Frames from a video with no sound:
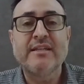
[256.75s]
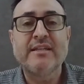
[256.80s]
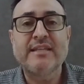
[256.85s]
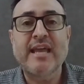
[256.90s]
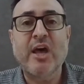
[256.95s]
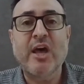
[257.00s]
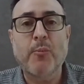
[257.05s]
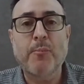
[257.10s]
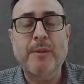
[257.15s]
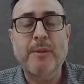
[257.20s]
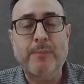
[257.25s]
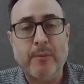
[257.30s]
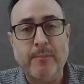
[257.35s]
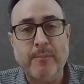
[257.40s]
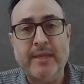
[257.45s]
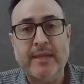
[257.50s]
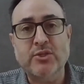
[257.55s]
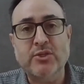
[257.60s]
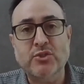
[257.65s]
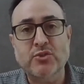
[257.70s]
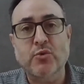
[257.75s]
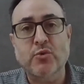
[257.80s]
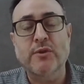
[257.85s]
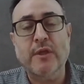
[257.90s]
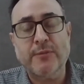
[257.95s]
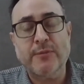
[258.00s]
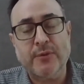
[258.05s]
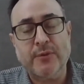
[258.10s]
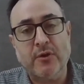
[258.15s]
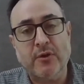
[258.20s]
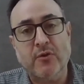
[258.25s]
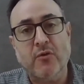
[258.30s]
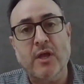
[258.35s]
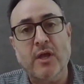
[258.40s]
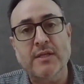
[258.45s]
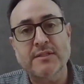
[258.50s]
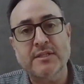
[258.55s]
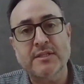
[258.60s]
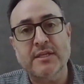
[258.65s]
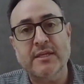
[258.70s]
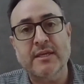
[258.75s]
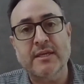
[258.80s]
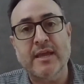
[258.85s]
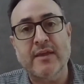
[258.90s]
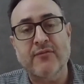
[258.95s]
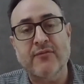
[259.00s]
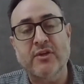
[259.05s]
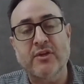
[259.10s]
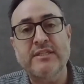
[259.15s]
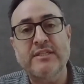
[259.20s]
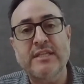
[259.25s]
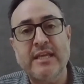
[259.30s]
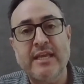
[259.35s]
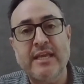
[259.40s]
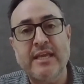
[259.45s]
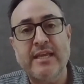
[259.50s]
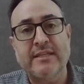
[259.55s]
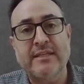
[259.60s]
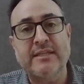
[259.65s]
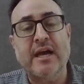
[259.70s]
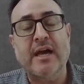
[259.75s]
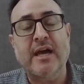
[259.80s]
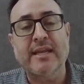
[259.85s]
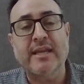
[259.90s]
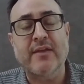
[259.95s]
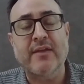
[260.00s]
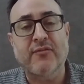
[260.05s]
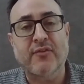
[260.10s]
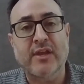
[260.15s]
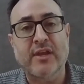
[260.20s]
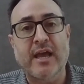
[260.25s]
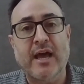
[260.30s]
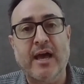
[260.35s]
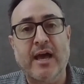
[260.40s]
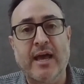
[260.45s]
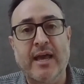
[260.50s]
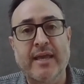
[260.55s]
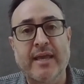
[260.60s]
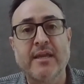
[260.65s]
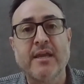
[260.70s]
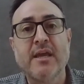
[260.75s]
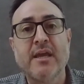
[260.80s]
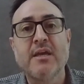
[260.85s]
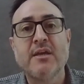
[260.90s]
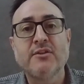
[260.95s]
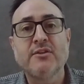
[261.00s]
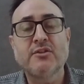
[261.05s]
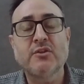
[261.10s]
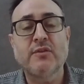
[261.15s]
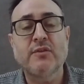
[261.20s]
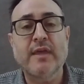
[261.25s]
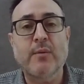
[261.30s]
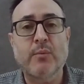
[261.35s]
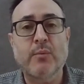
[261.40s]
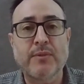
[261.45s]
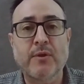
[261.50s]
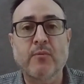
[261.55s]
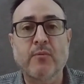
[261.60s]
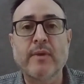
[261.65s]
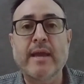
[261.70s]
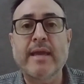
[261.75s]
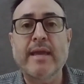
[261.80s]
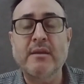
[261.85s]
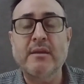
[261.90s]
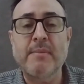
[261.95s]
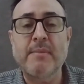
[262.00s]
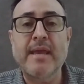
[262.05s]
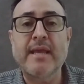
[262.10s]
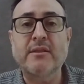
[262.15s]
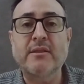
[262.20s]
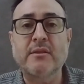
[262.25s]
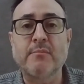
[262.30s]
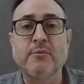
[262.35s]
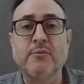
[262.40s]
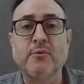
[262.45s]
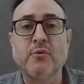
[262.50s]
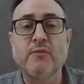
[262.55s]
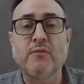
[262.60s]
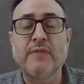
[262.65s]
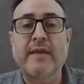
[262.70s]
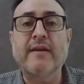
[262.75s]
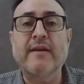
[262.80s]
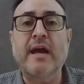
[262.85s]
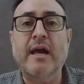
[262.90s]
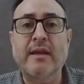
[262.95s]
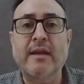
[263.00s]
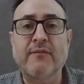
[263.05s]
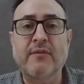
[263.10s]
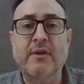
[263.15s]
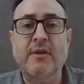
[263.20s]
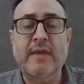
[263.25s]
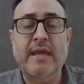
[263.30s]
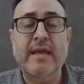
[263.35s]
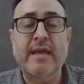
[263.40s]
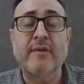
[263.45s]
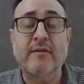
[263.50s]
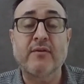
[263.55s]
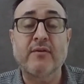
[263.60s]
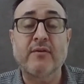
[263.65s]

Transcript: to help people make sure that they're crossing every T and dotting every I, so that when they're ready to make the move, they have